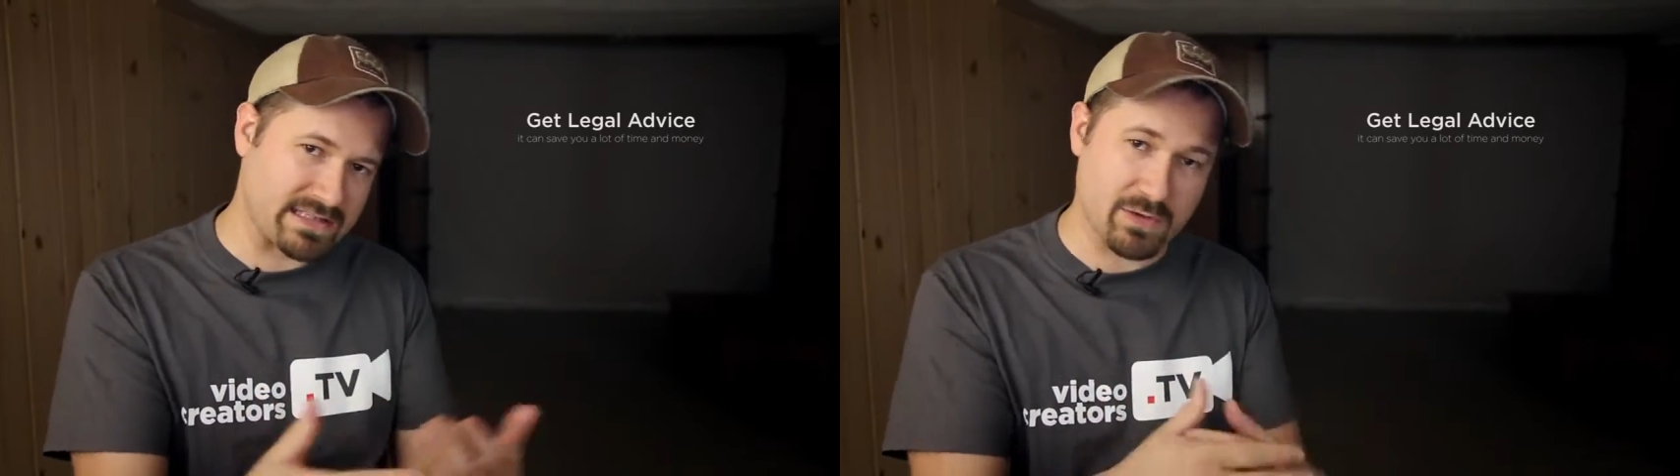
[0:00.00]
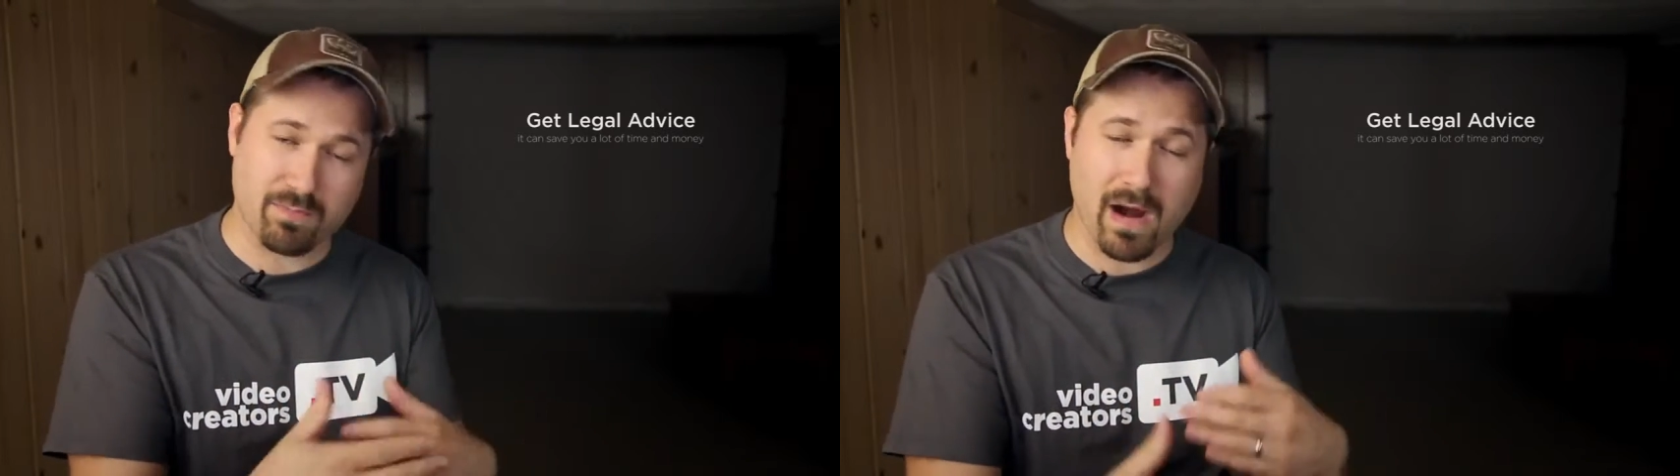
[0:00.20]

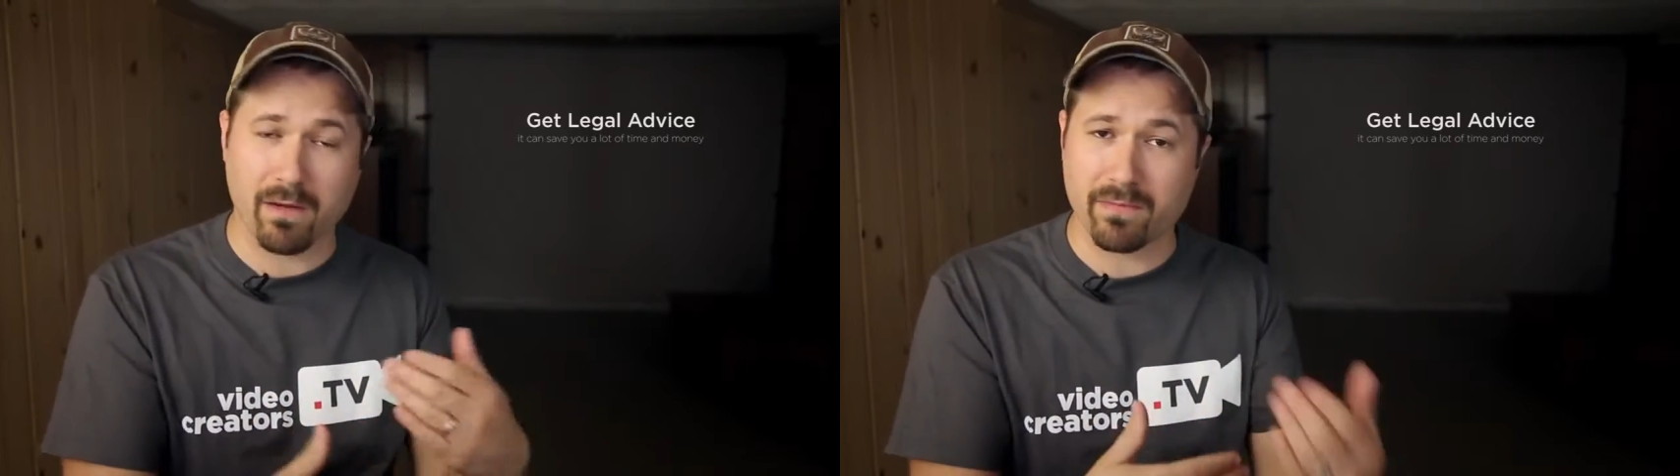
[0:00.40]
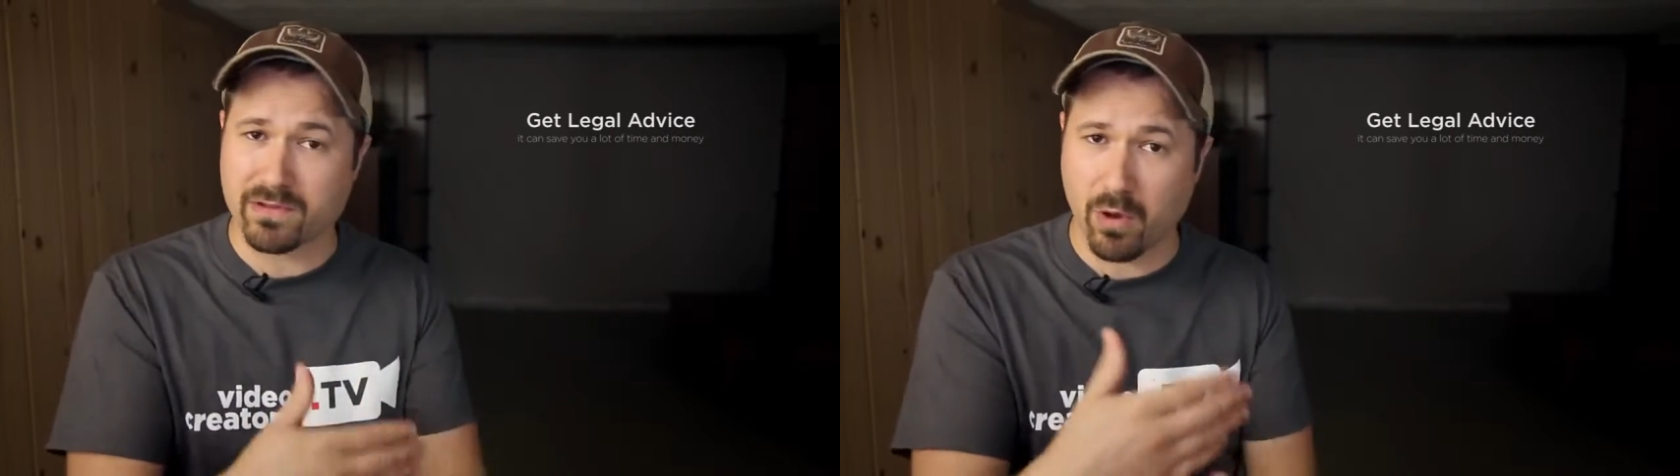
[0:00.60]
that you
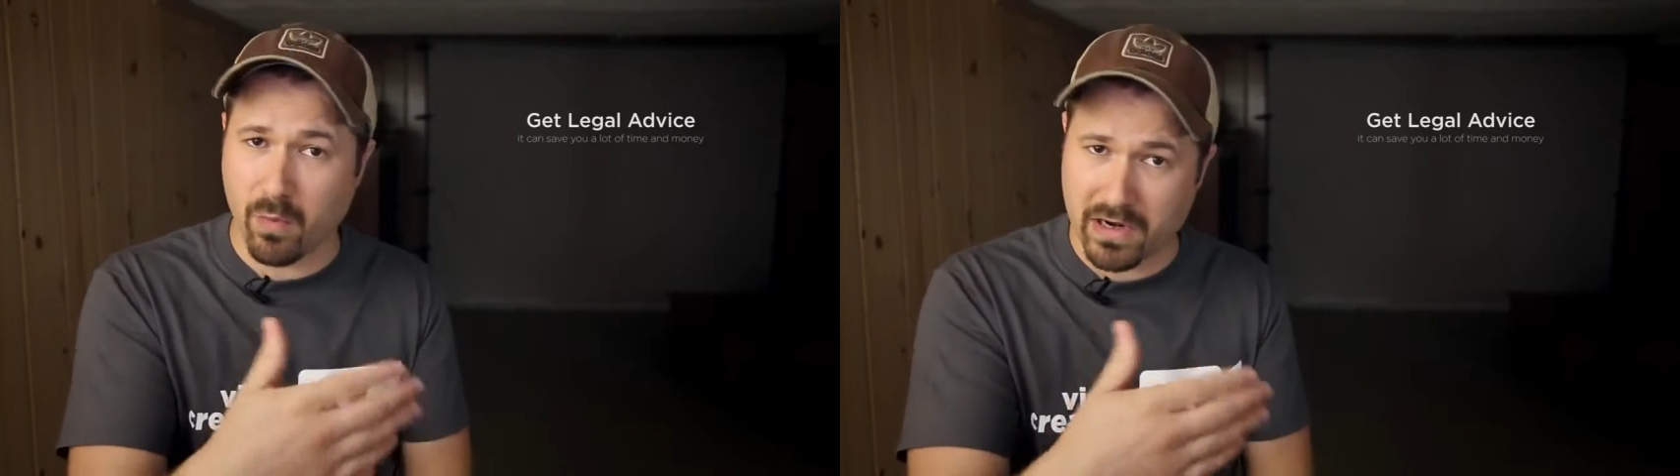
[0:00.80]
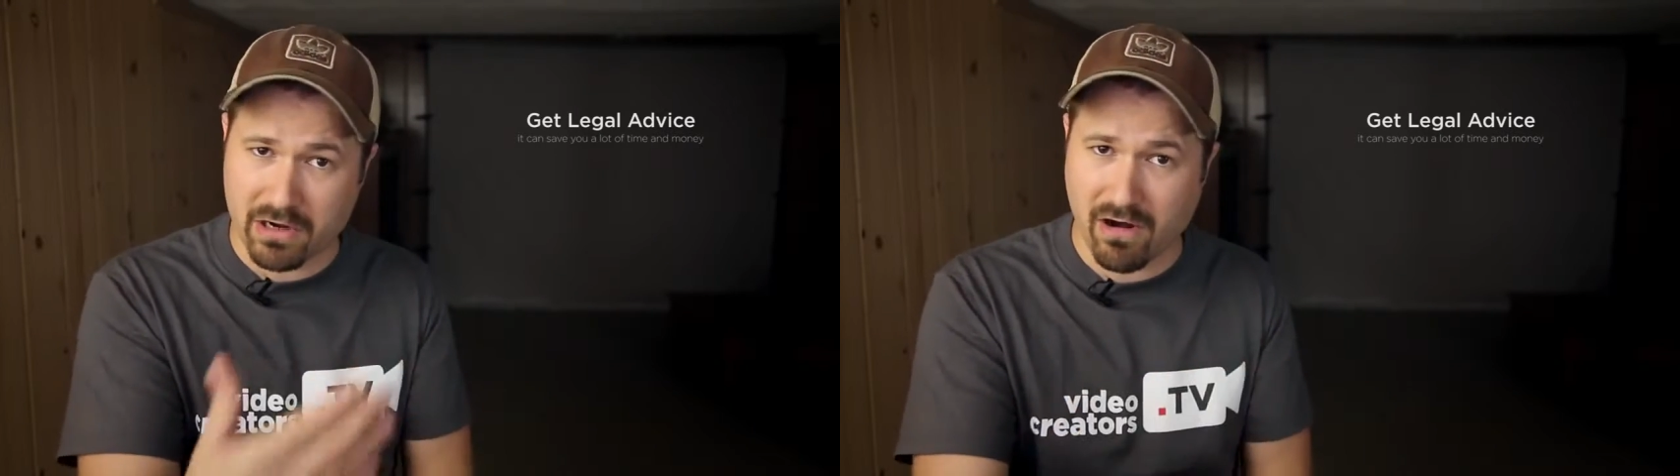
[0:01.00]
probably don't
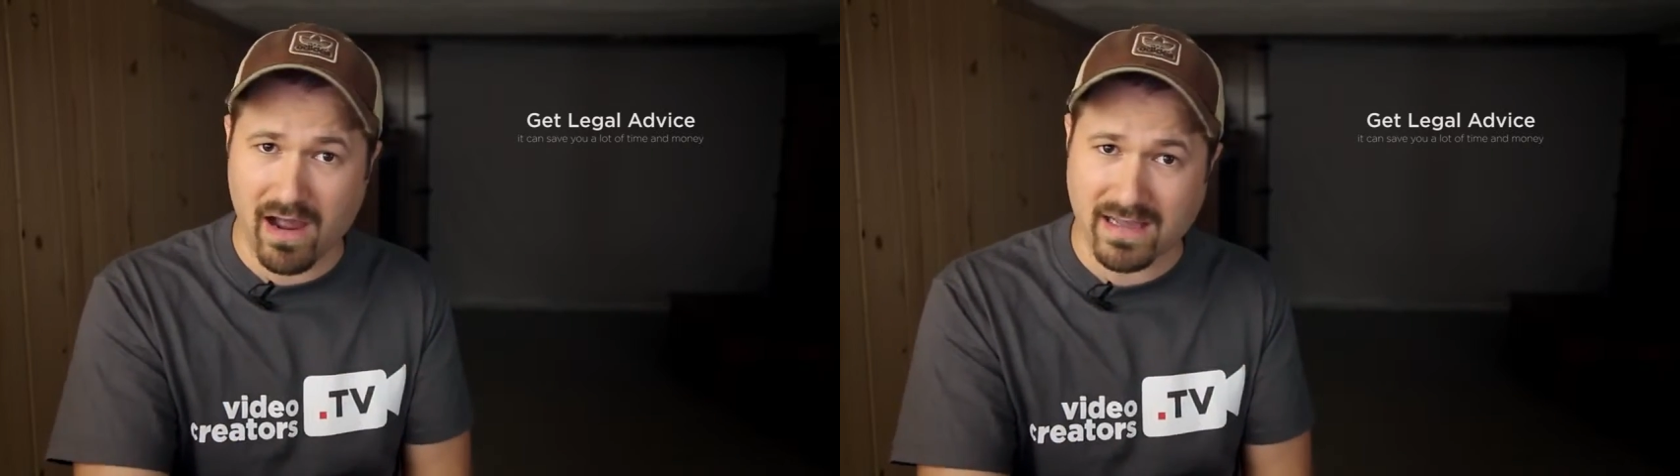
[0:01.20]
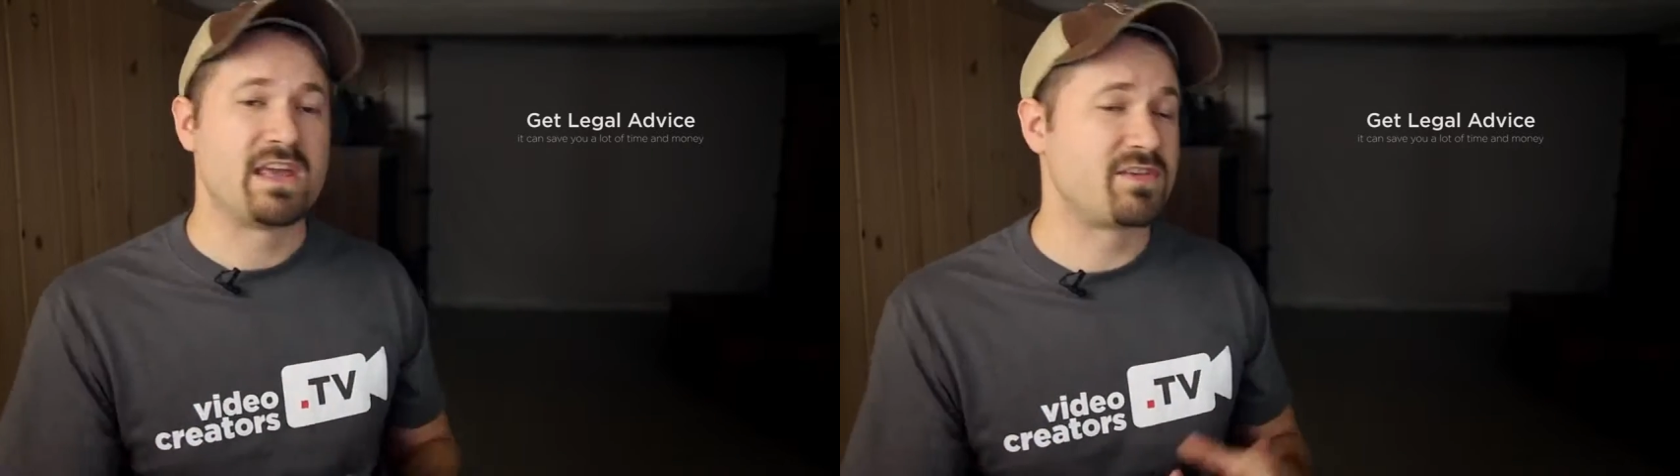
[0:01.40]
want to cross?